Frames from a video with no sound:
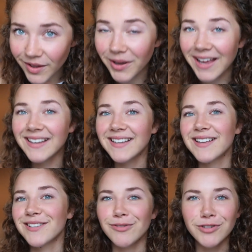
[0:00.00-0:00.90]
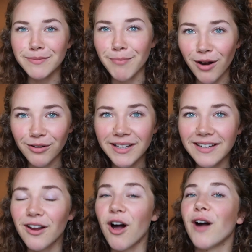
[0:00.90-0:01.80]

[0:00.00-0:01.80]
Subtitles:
Okay, so just model it